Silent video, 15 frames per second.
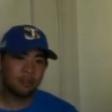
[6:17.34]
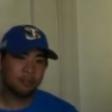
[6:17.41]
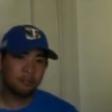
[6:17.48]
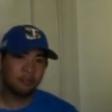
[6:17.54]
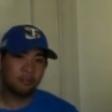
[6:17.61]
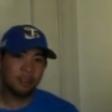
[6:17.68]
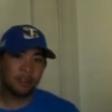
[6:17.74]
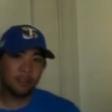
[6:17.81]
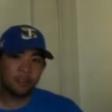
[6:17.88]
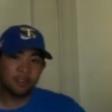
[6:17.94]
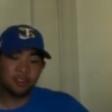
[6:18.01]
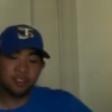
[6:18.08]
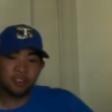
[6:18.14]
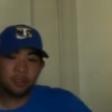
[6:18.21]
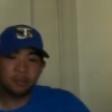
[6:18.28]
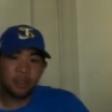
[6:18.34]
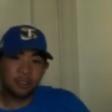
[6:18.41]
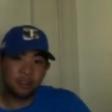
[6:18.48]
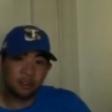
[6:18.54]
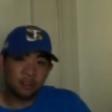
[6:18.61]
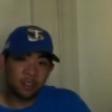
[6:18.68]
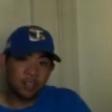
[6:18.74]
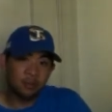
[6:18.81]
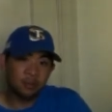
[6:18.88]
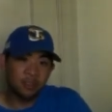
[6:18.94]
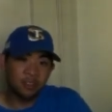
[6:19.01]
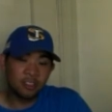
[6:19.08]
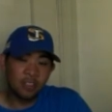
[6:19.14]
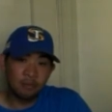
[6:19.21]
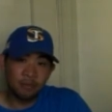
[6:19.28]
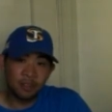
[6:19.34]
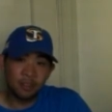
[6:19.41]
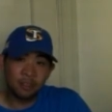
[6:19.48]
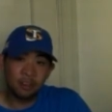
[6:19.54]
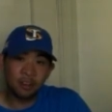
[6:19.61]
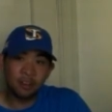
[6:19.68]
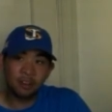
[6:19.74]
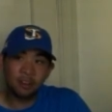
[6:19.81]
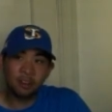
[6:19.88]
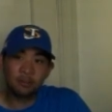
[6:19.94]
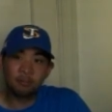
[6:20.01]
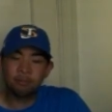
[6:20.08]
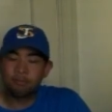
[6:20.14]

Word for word: Fales is expected to come and step in there and